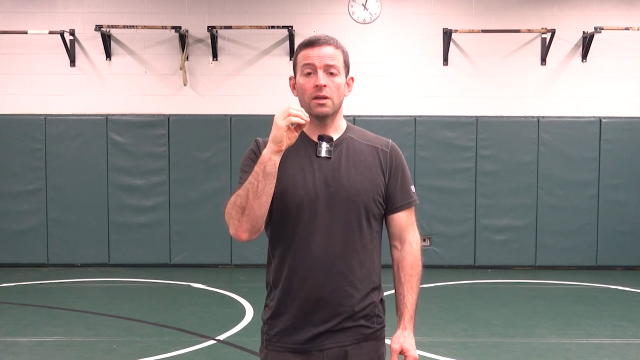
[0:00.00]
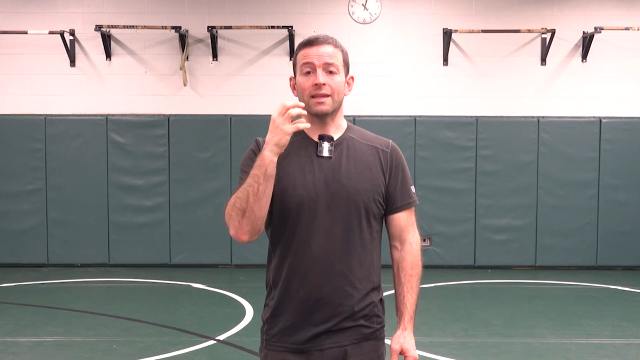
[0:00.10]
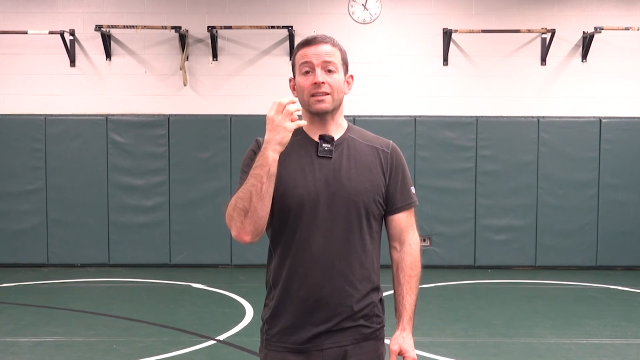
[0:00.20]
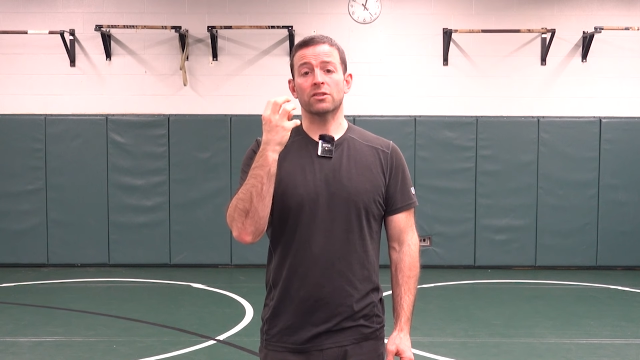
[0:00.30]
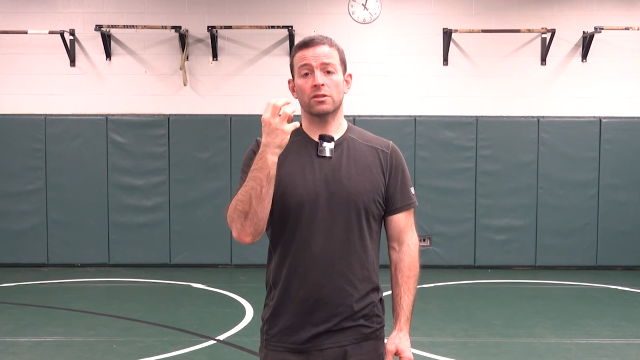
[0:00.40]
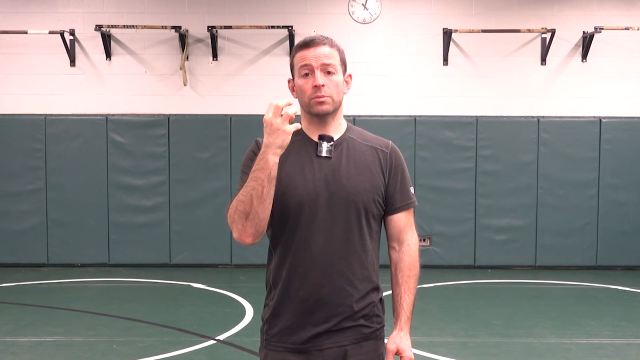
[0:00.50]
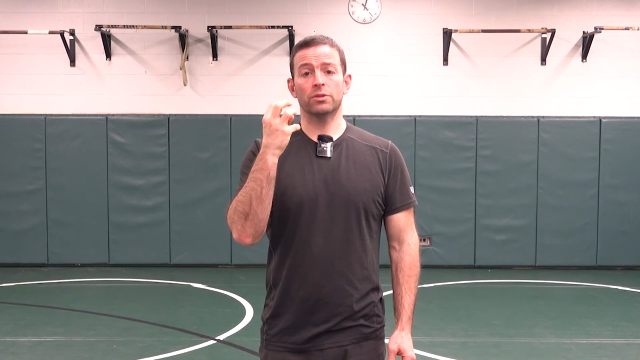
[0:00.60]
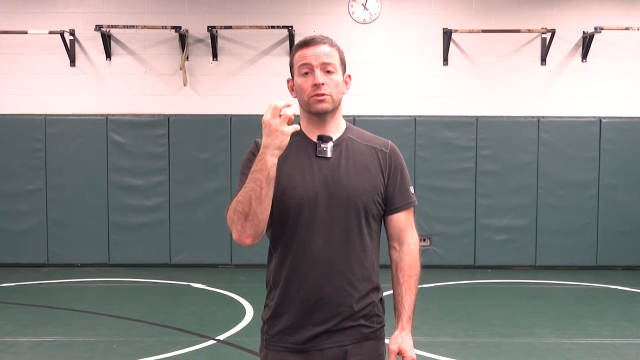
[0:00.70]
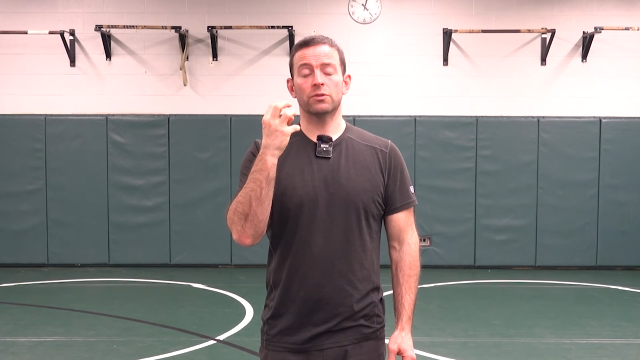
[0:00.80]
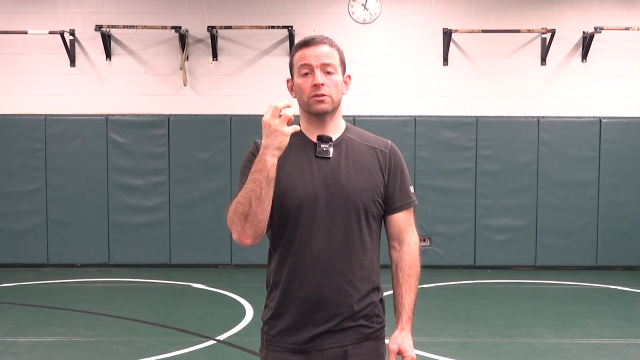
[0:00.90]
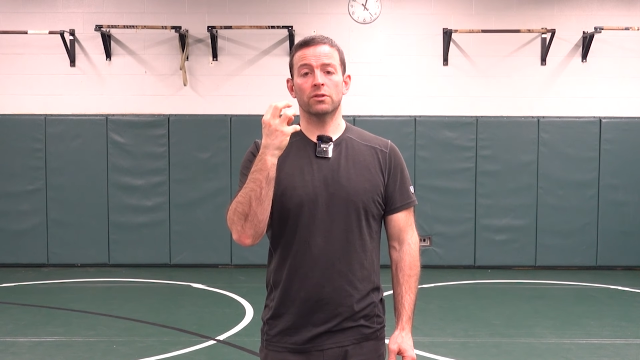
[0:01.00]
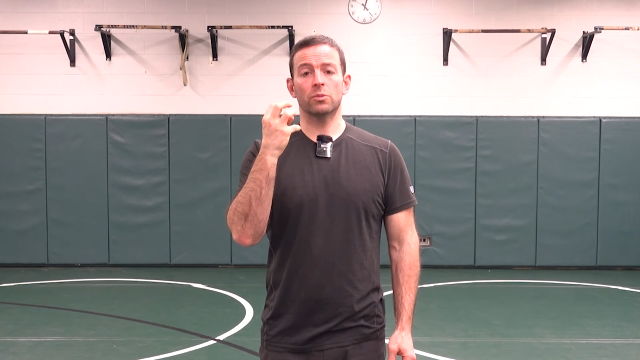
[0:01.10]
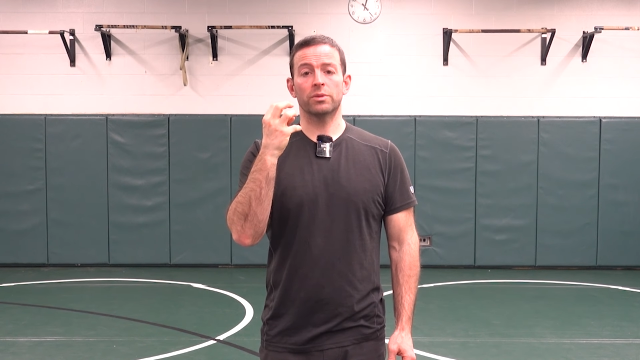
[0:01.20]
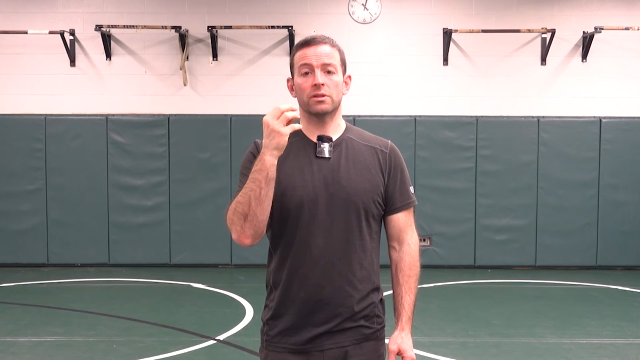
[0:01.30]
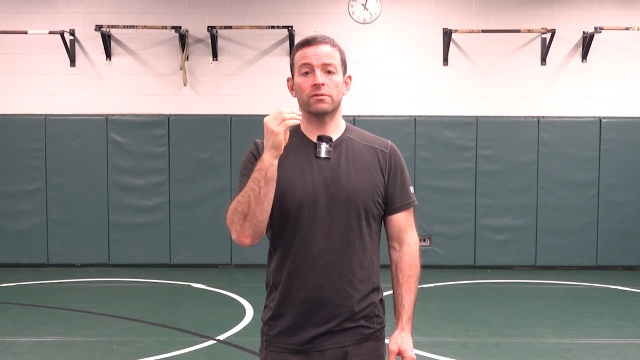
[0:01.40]
That's going to produce a
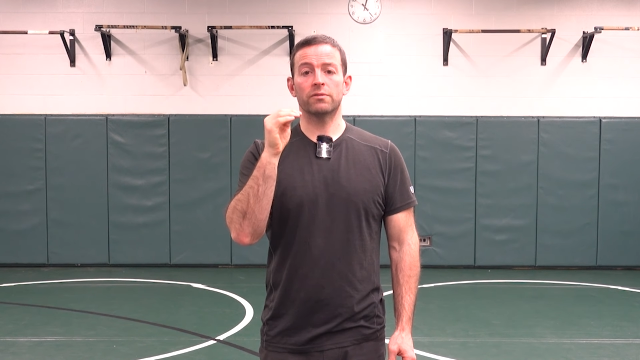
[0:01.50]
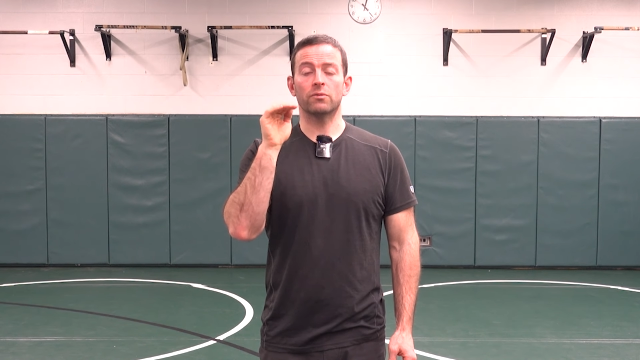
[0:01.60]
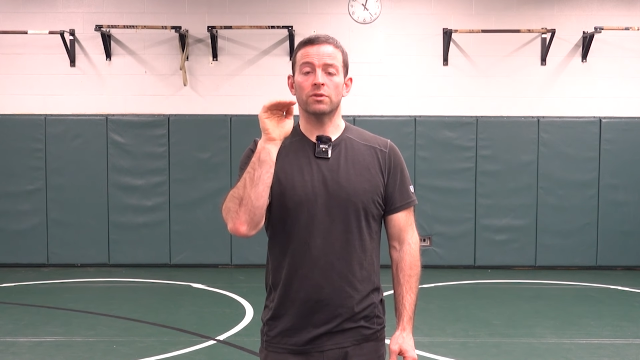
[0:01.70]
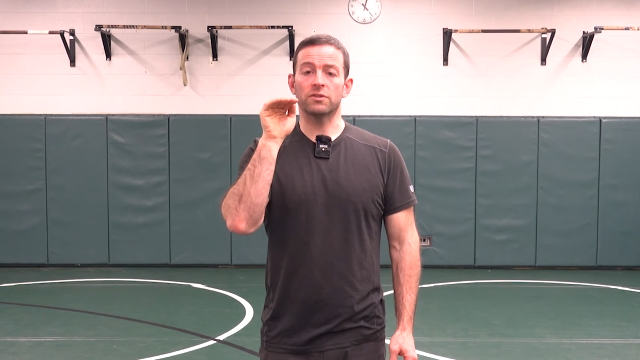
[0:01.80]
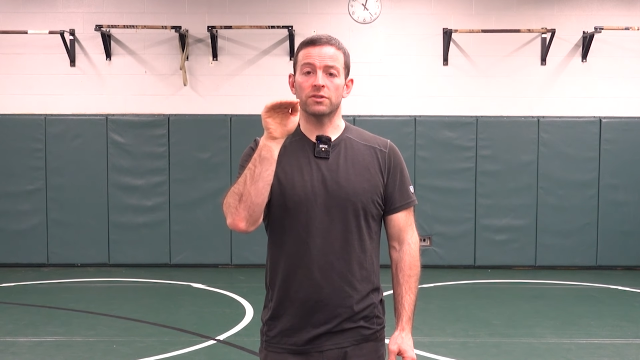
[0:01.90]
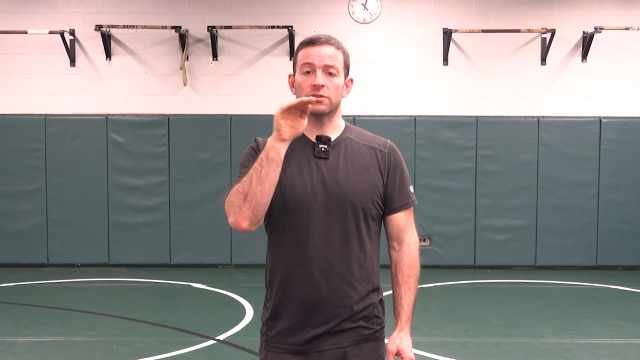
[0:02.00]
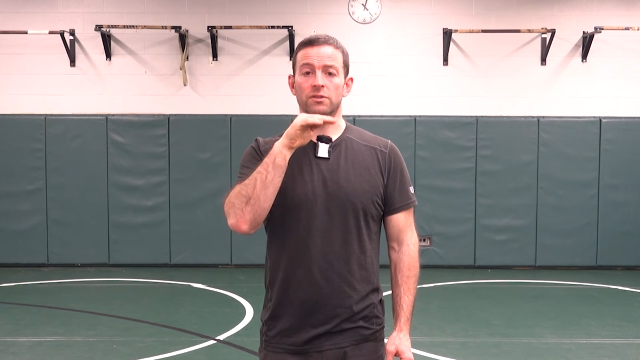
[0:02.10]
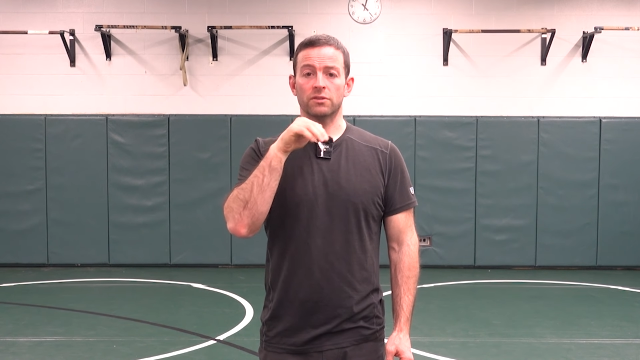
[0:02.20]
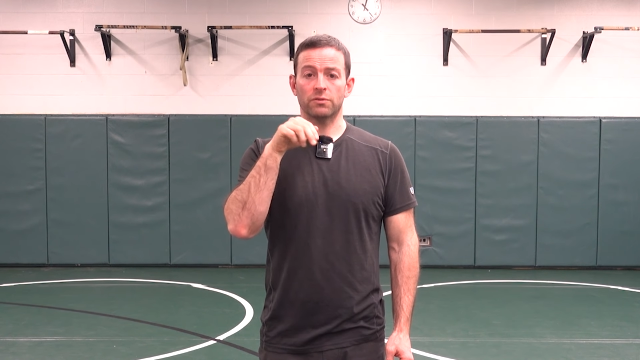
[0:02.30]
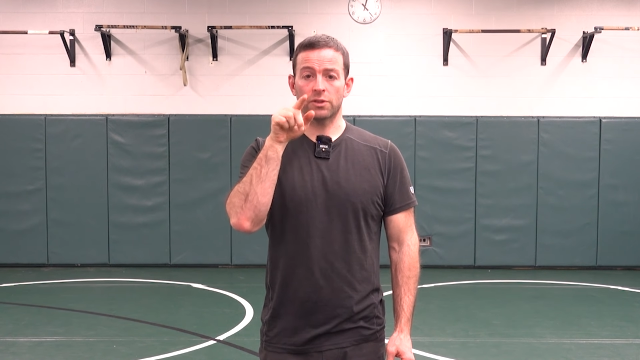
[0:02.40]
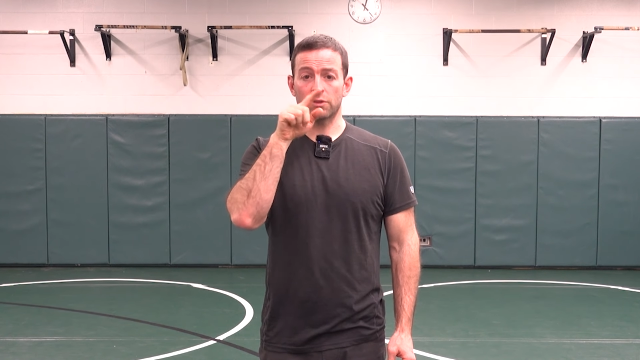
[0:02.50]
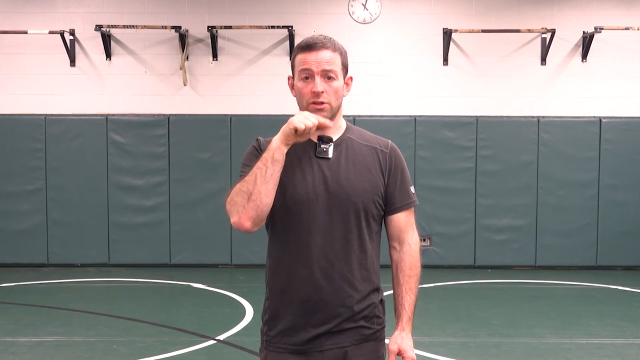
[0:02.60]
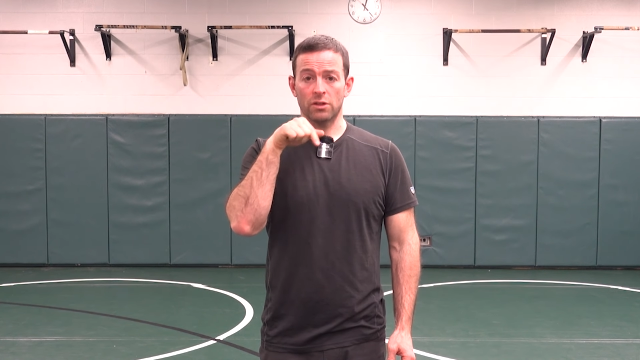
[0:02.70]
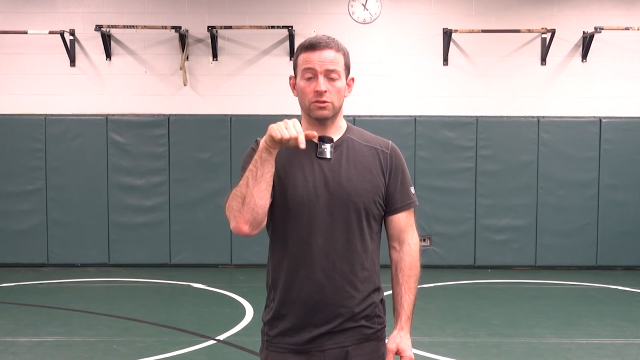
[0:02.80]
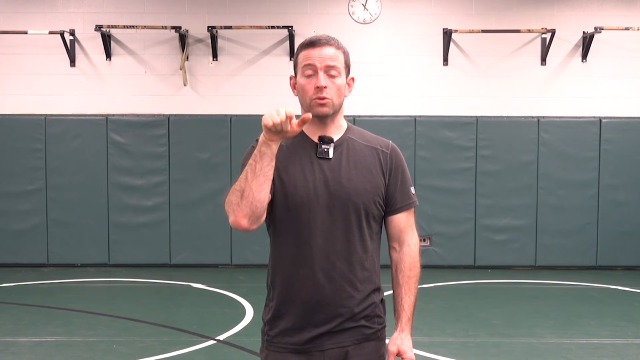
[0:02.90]
little bit of resistance for your
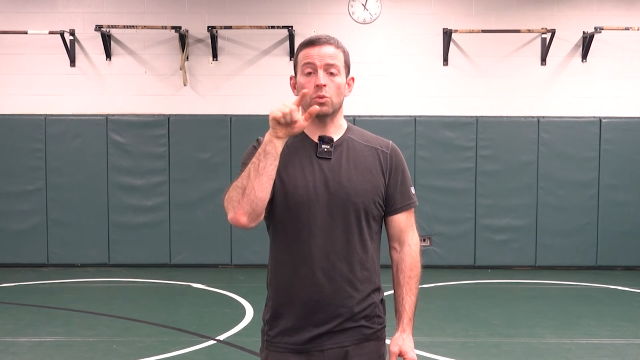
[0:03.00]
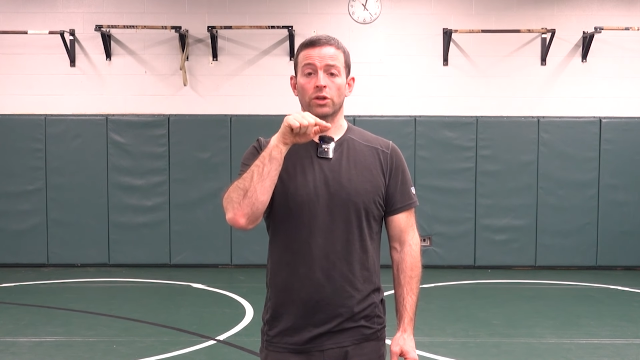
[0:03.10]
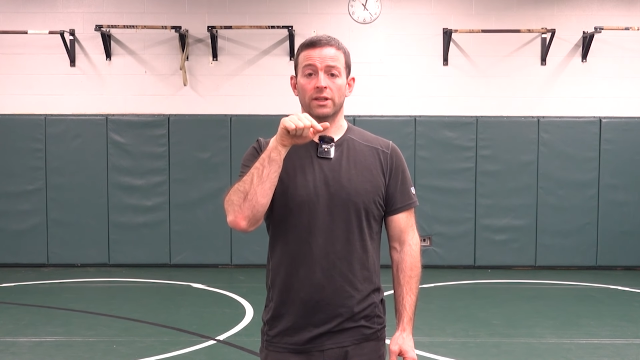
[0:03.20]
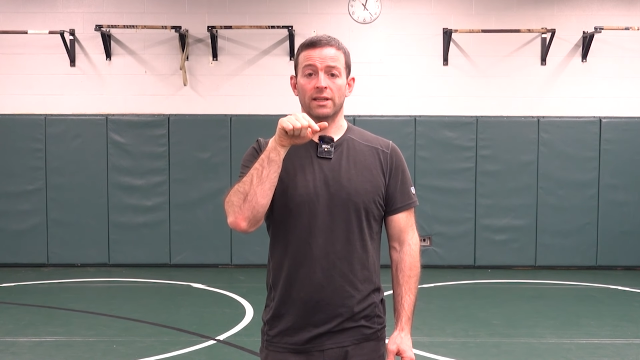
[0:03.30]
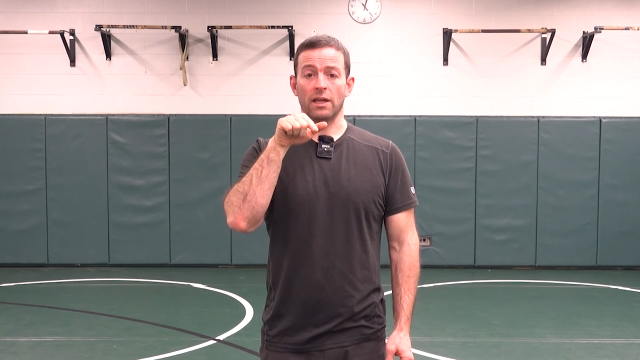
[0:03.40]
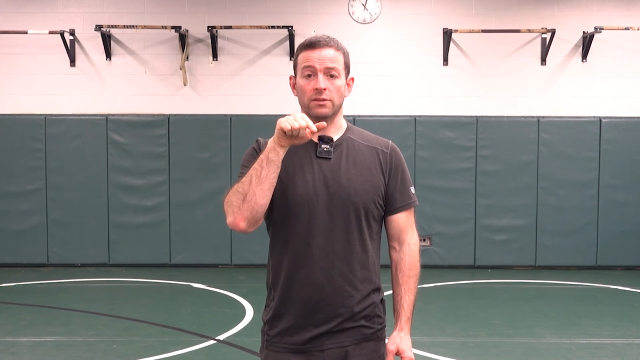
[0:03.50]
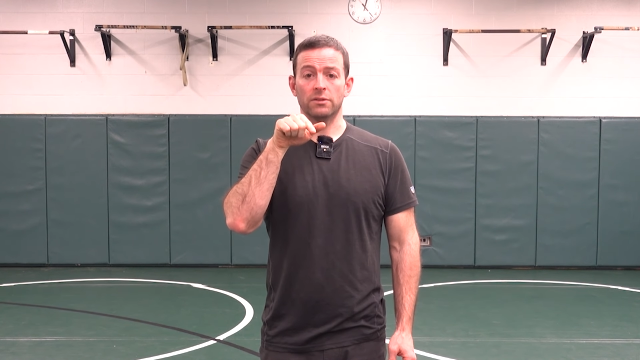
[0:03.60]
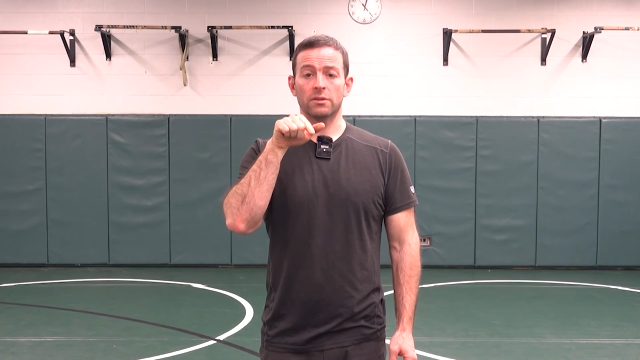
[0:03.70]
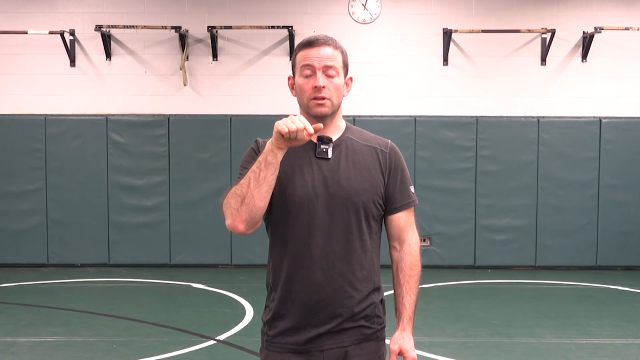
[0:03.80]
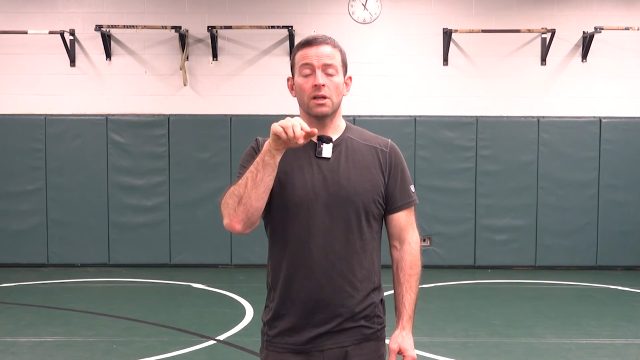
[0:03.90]
tongue to work against.